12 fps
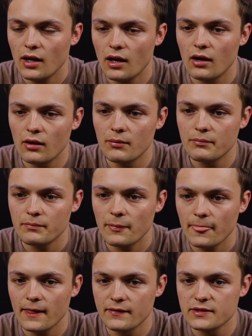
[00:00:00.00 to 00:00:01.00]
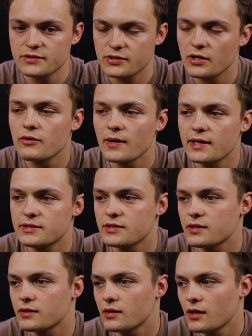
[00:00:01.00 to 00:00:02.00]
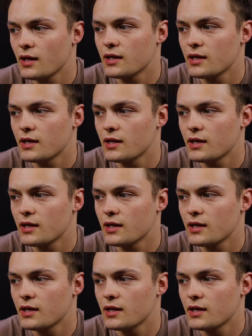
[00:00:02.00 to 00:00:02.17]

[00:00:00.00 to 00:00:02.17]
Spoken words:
in this generation,